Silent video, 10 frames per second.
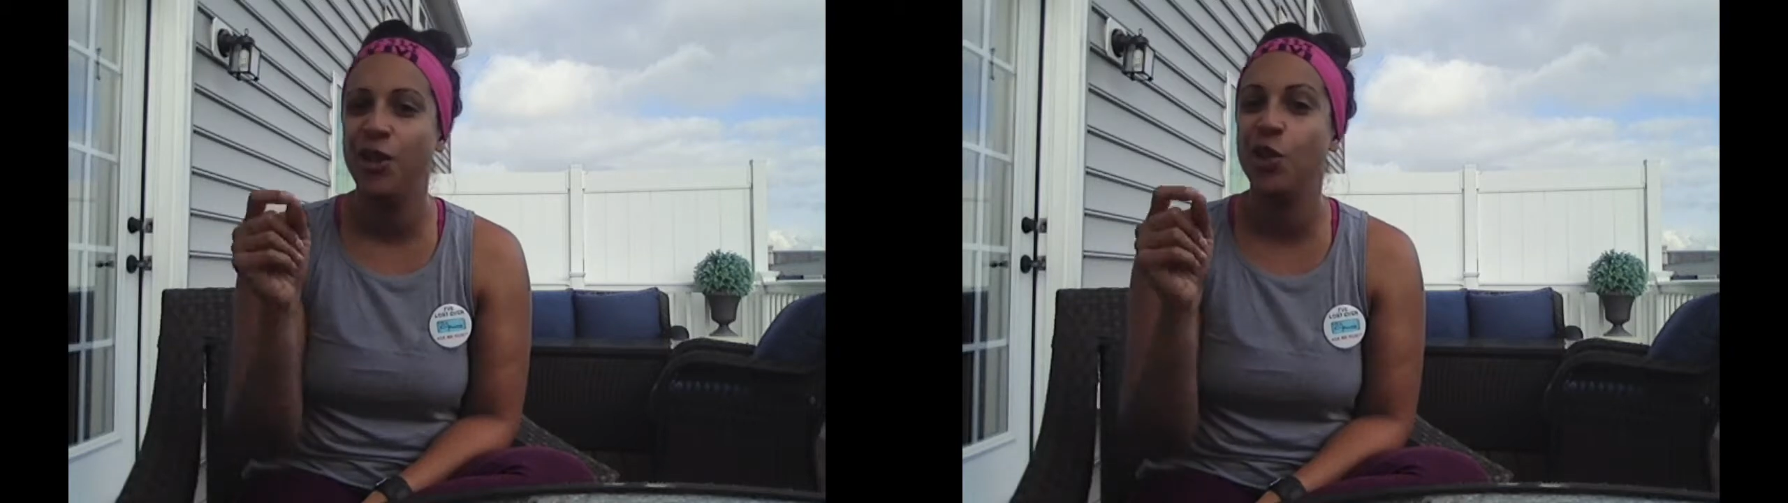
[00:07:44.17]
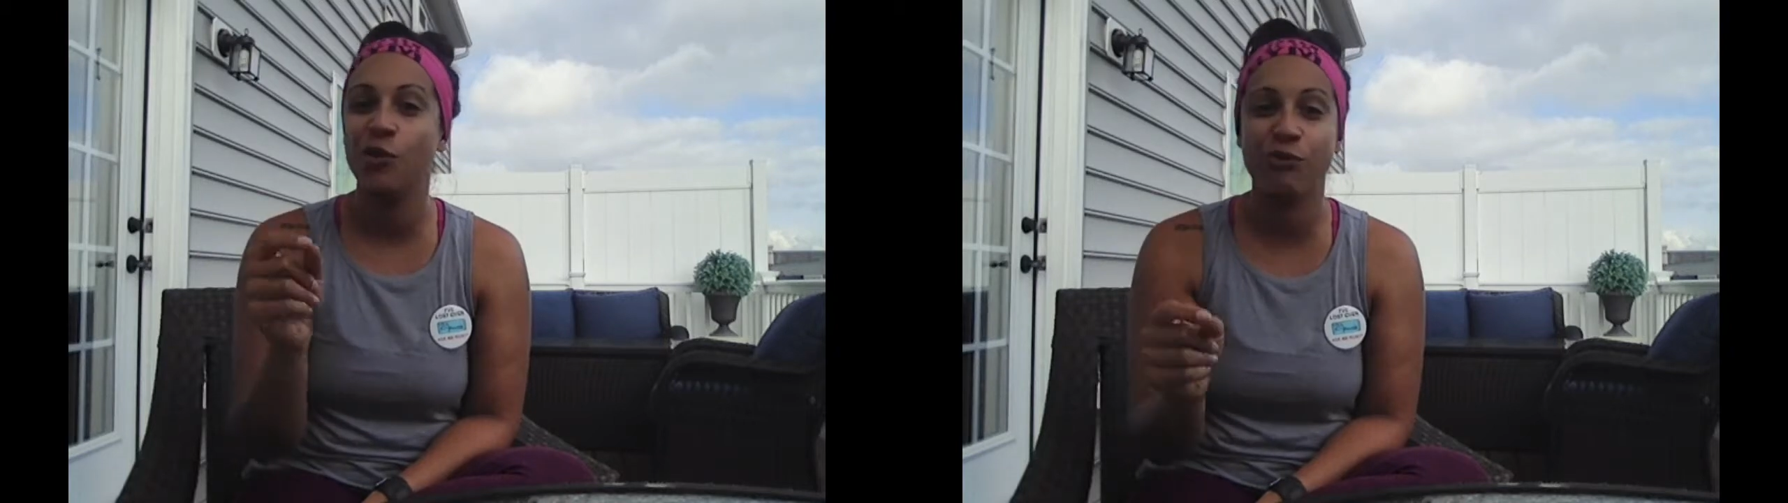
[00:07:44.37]

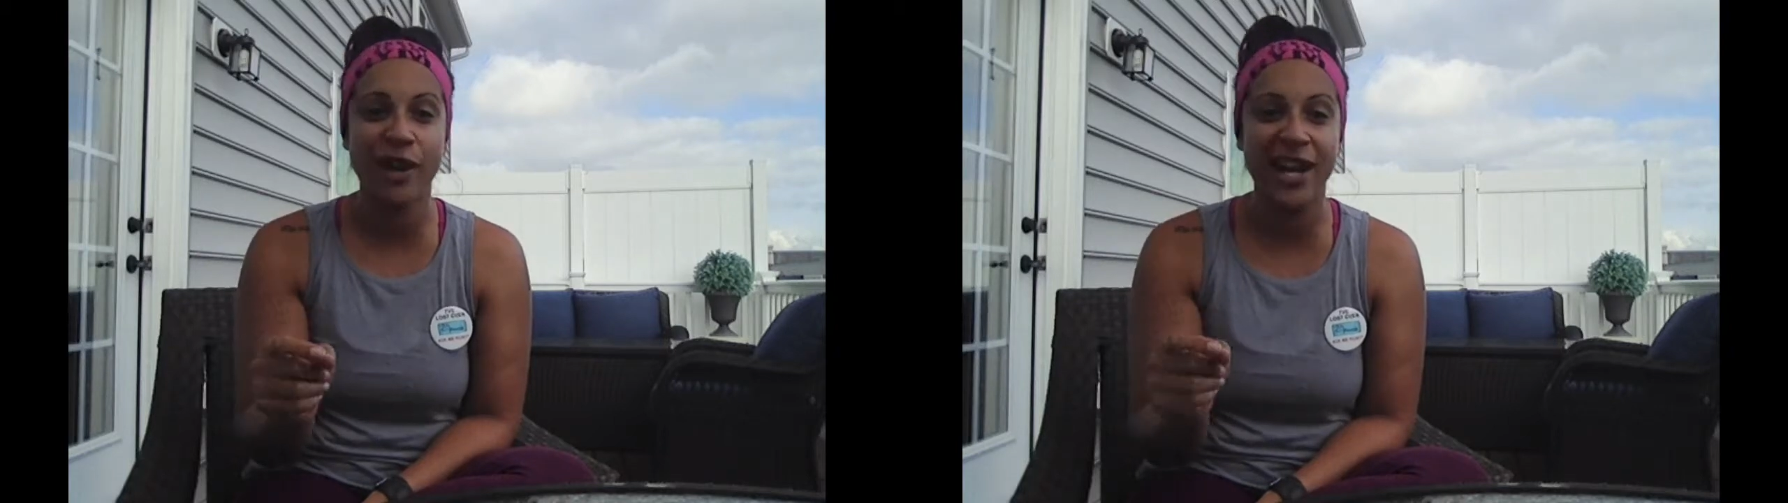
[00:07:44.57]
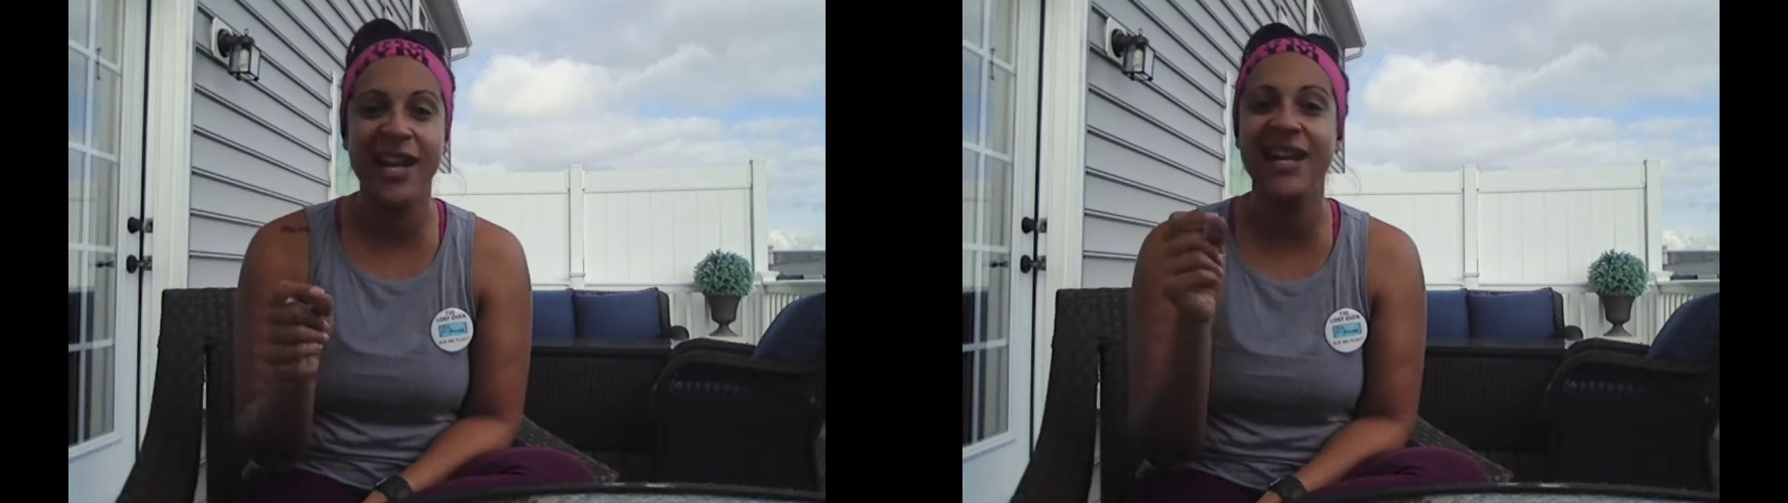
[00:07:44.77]
Your
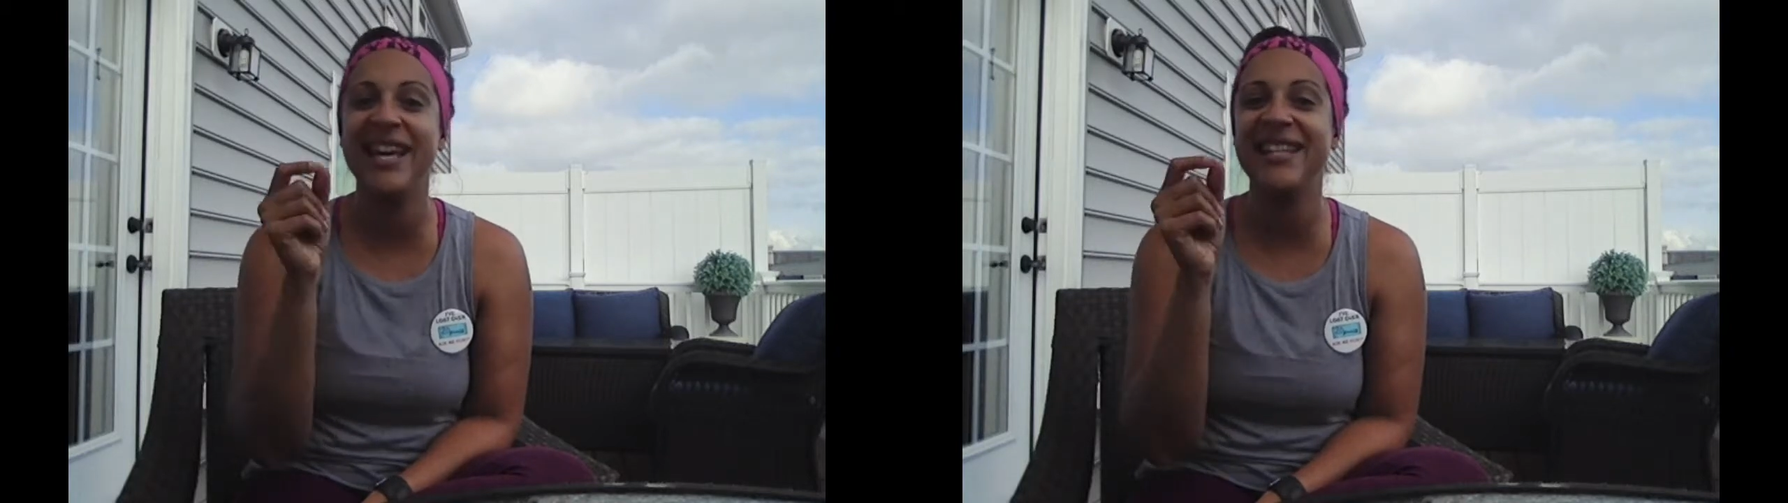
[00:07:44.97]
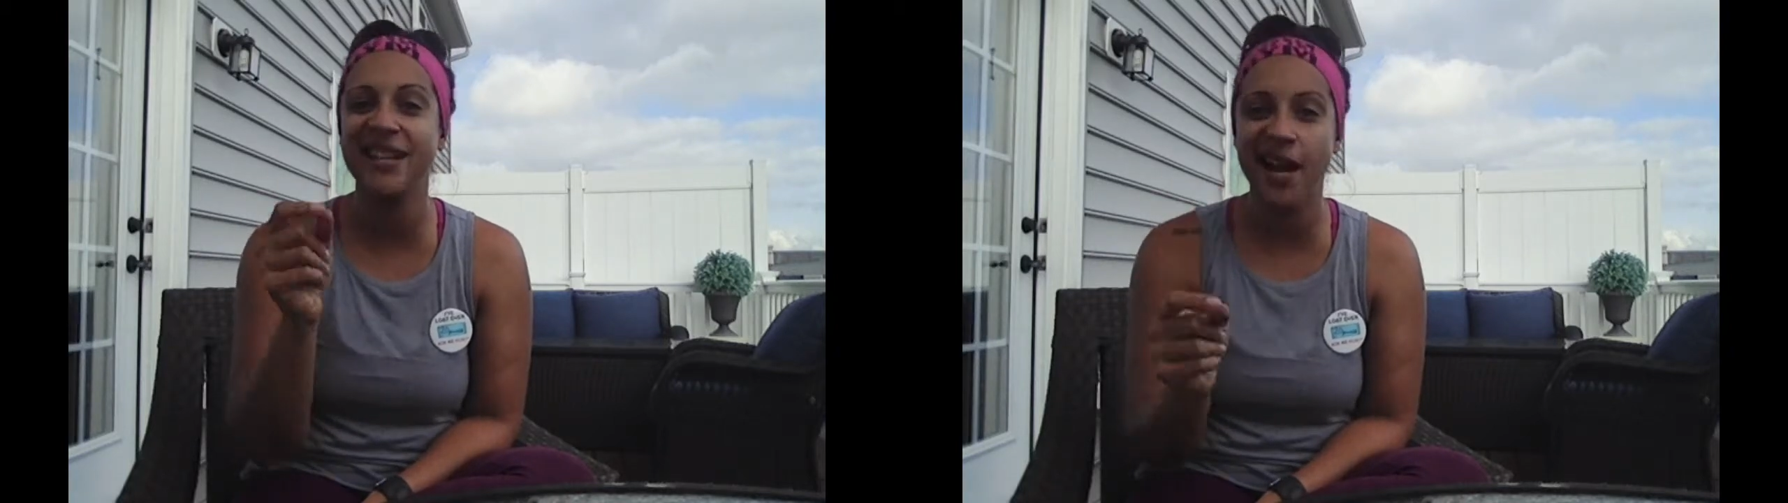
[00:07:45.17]
rain
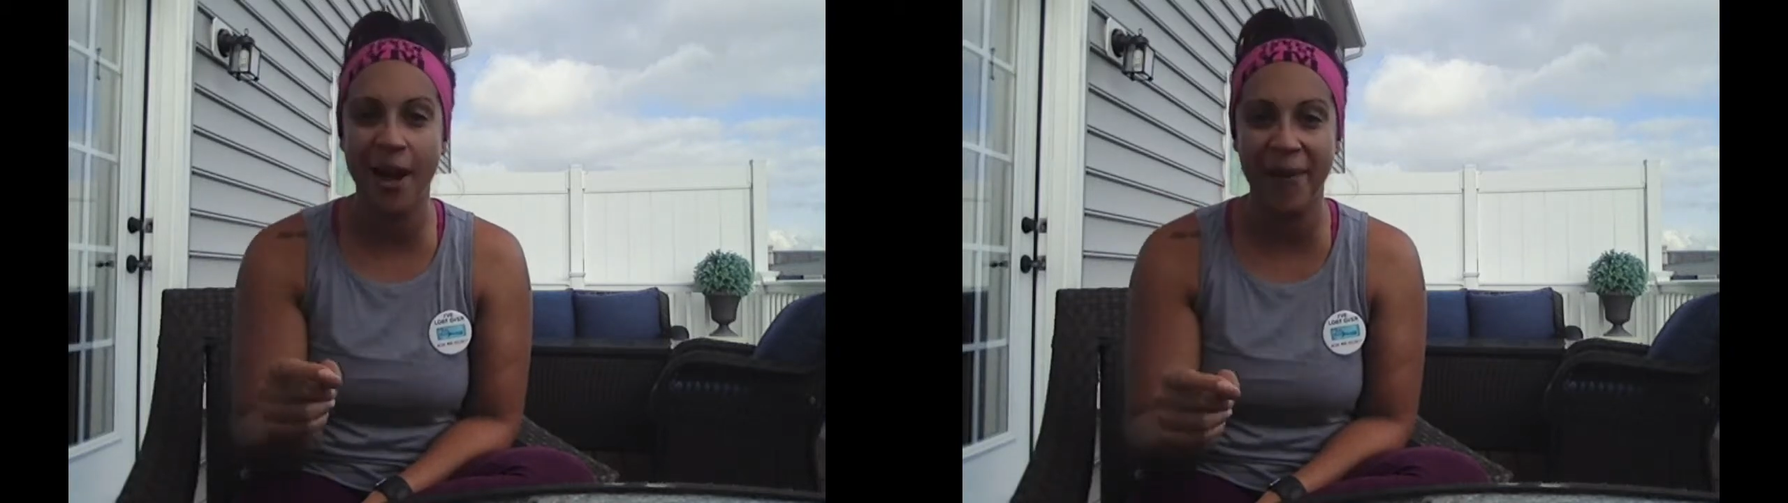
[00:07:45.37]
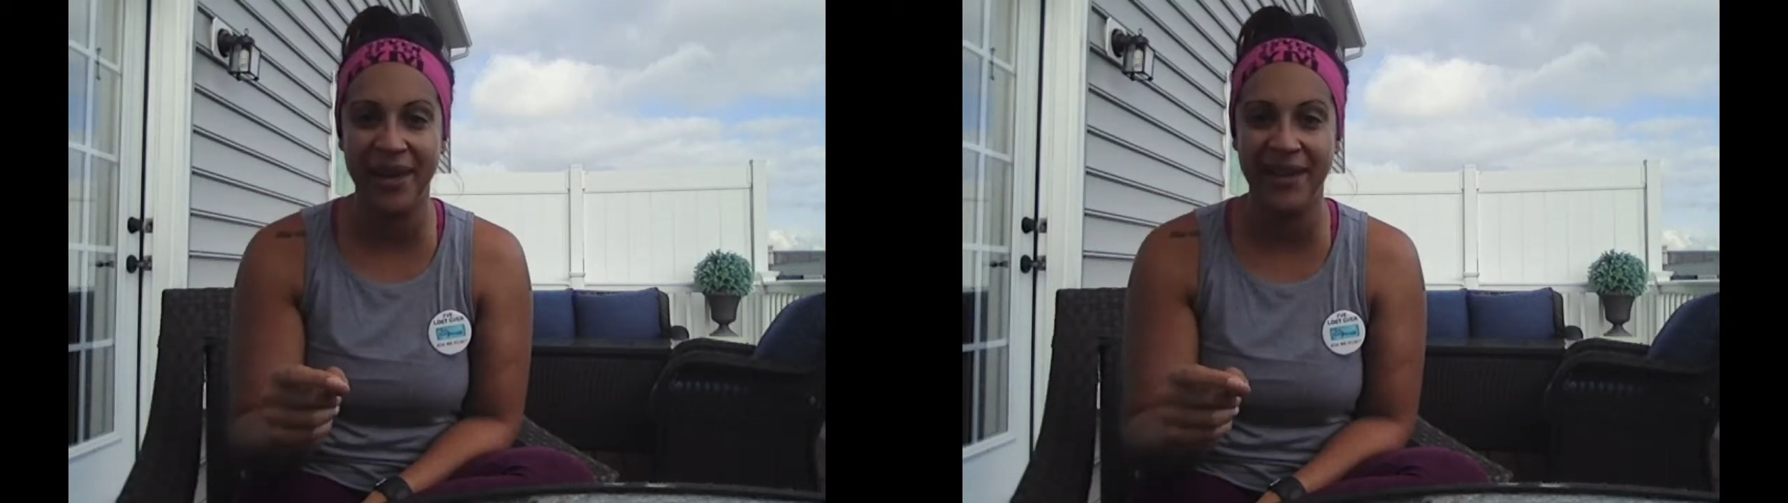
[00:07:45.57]
is
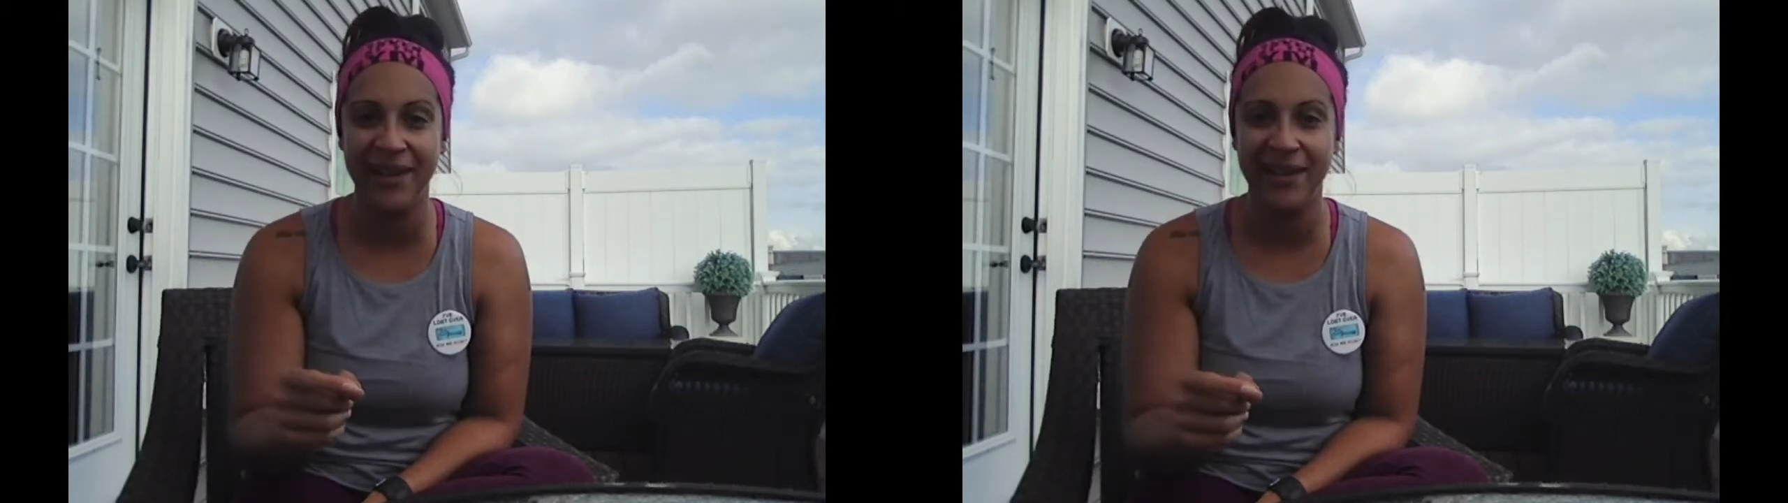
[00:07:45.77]
coming.